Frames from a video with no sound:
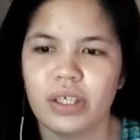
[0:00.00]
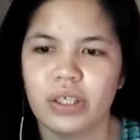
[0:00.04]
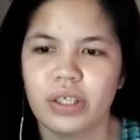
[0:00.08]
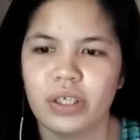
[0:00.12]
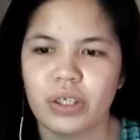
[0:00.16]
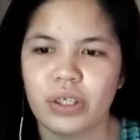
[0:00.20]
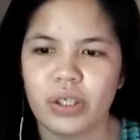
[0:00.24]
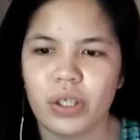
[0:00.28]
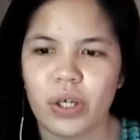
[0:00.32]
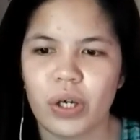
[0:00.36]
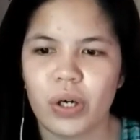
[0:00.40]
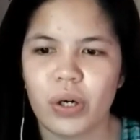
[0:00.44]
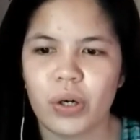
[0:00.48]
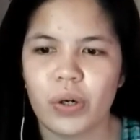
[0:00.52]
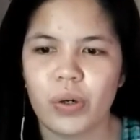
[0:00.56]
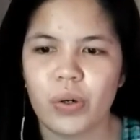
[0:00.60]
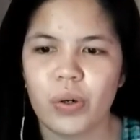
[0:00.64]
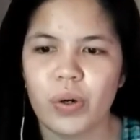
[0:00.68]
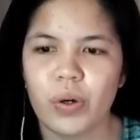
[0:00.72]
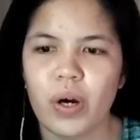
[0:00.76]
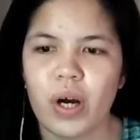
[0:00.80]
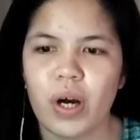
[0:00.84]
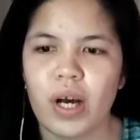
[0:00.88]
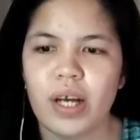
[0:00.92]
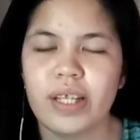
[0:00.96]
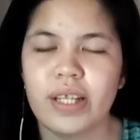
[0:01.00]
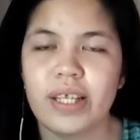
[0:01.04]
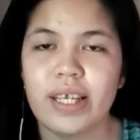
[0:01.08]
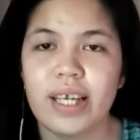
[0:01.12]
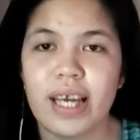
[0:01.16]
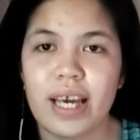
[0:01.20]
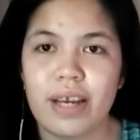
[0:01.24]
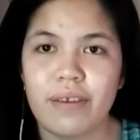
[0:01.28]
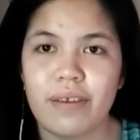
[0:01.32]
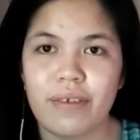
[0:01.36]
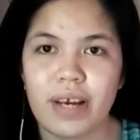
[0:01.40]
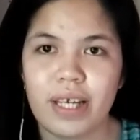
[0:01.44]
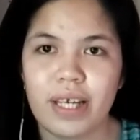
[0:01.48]
So
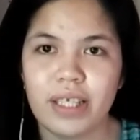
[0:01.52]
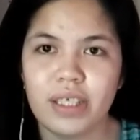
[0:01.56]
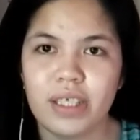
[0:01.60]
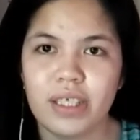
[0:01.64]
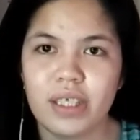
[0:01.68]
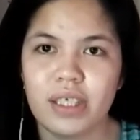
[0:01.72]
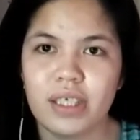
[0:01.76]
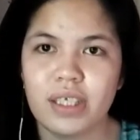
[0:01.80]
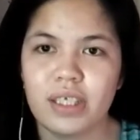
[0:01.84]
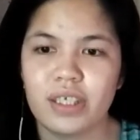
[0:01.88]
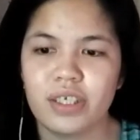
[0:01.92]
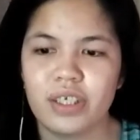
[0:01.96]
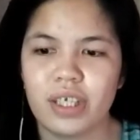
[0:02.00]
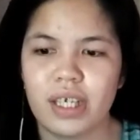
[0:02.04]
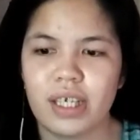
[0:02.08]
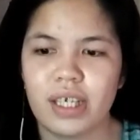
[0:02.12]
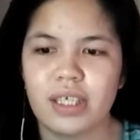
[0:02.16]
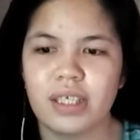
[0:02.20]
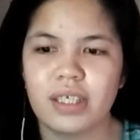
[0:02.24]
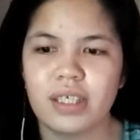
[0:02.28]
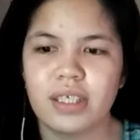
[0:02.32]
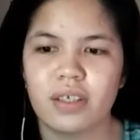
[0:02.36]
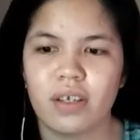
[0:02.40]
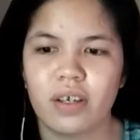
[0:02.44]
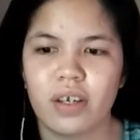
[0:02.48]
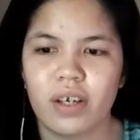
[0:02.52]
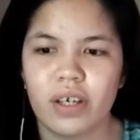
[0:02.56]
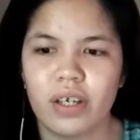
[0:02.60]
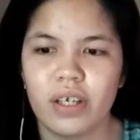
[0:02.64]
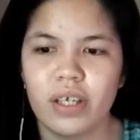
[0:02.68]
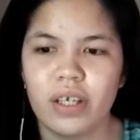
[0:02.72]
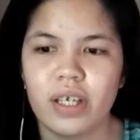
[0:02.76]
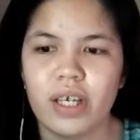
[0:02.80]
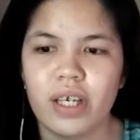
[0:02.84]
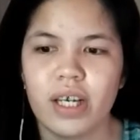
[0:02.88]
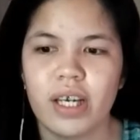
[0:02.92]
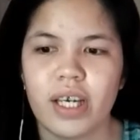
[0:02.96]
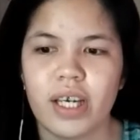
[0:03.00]
the advantages are